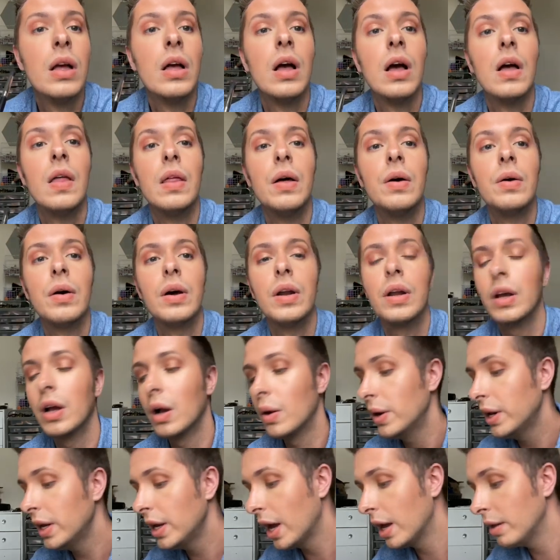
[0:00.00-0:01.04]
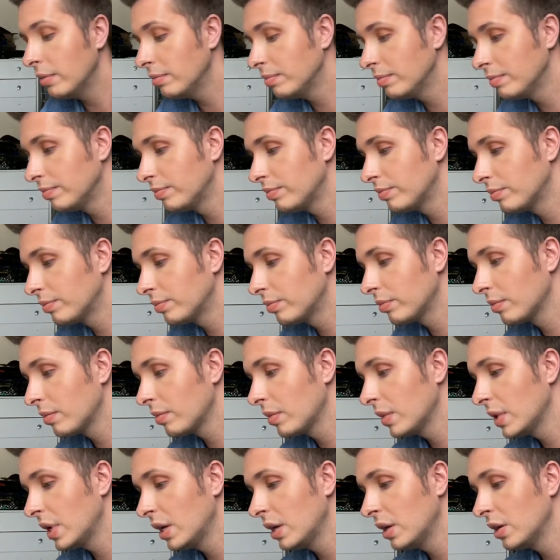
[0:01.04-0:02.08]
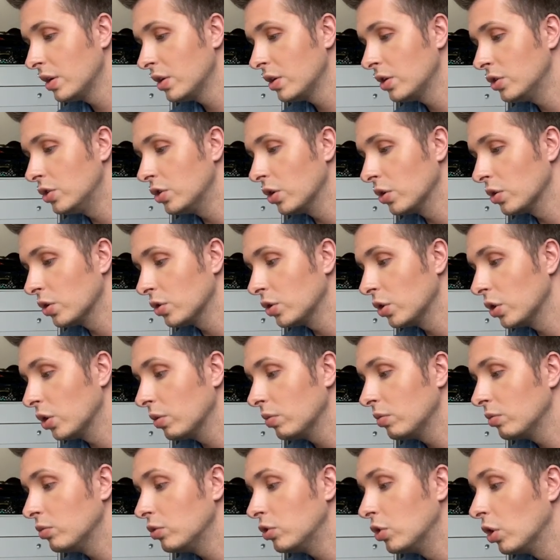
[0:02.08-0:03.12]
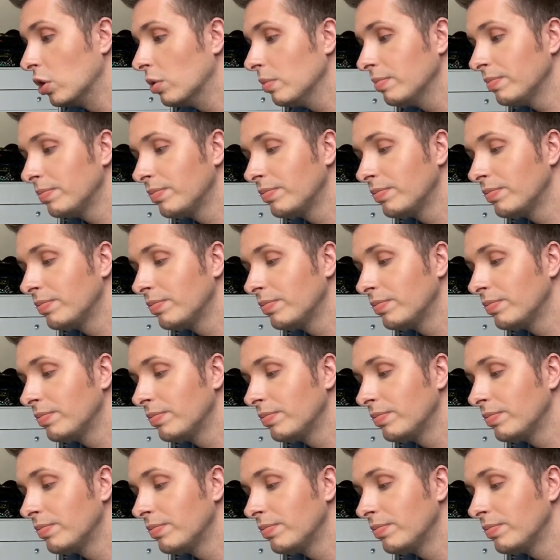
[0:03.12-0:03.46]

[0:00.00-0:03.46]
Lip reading: And then I'm going to go in again. Dot, dot, dot, dot.